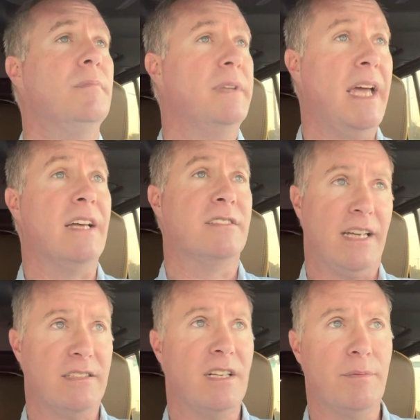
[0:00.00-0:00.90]
yes,
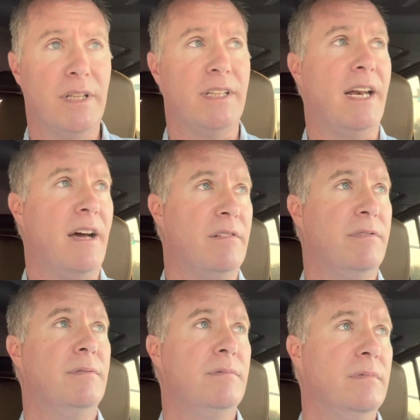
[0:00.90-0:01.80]
that's something that I've
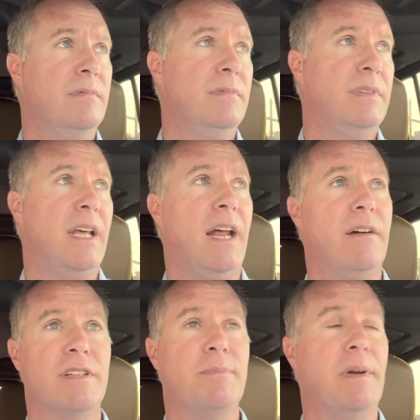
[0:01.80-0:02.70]
that
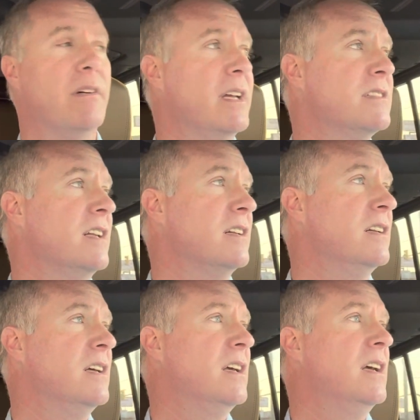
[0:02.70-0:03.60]
I've experienced, and
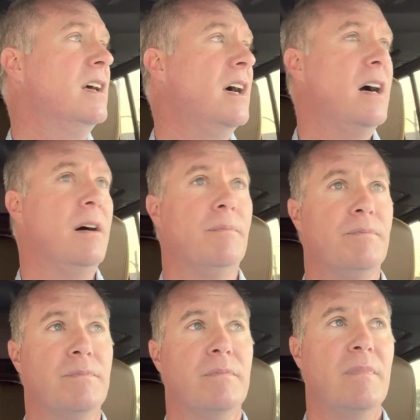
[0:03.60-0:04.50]

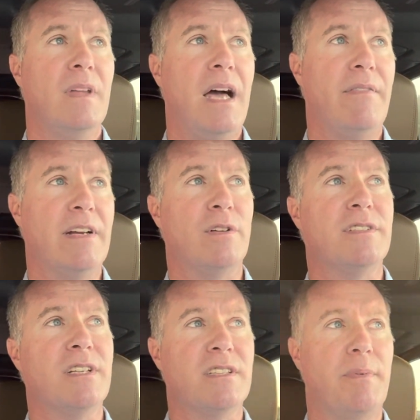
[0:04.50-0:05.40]
um, I've actually
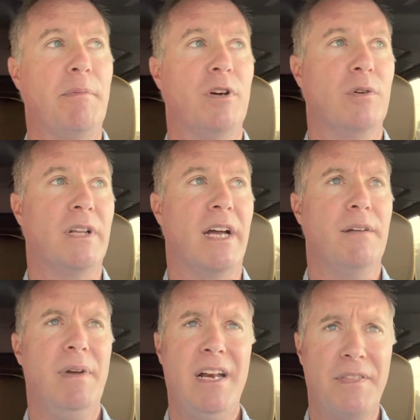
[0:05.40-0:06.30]
seen some people who are like,
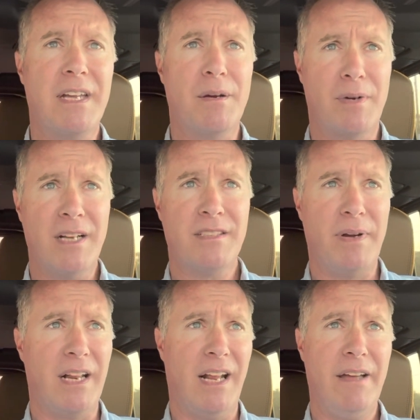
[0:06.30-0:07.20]
"Man, I think I'm
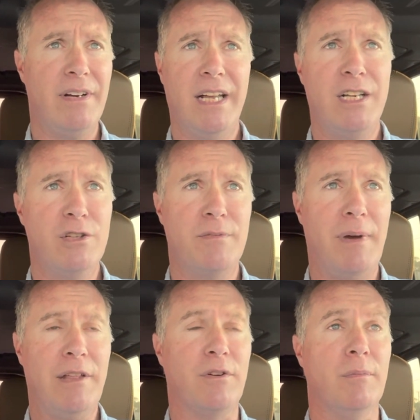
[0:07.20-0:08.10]
constipated. I haven't had to use the
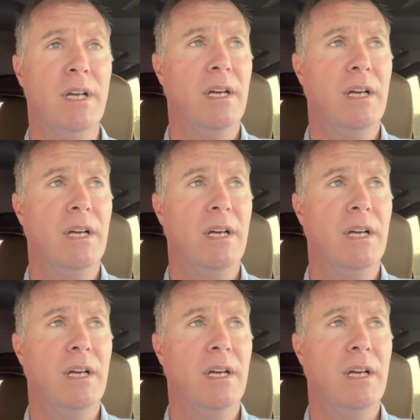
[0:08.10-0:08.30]
bathroom."